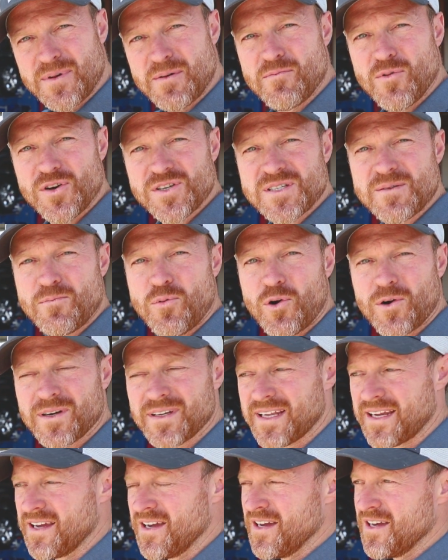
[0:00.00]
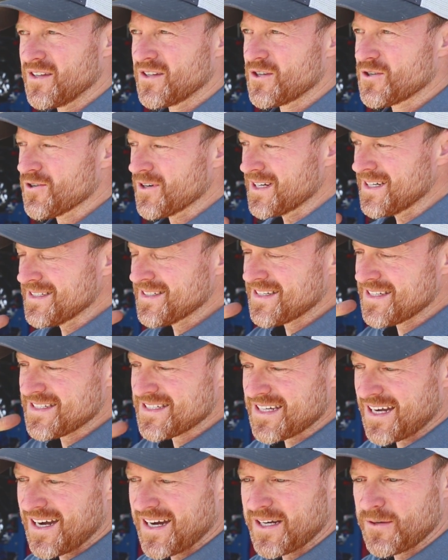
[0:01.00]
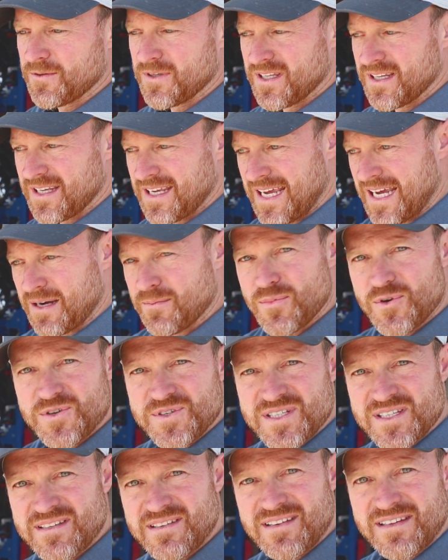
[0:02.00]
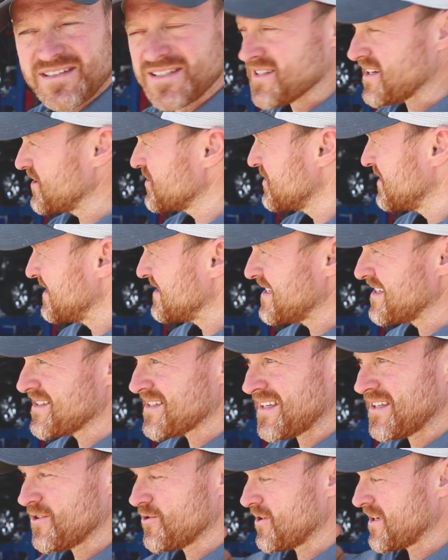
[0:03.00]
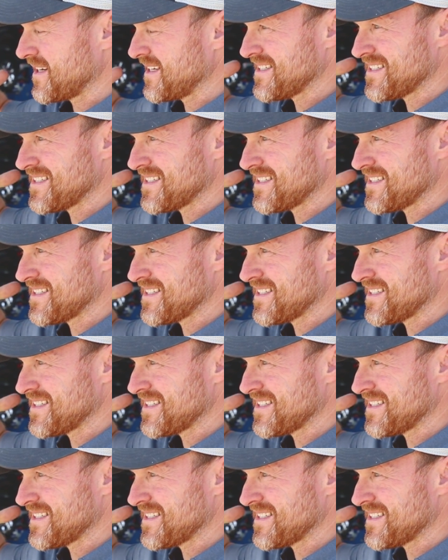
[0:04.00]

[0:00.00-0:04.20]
But most importantly, the truck is designed with the cambers and such that's inside the truck.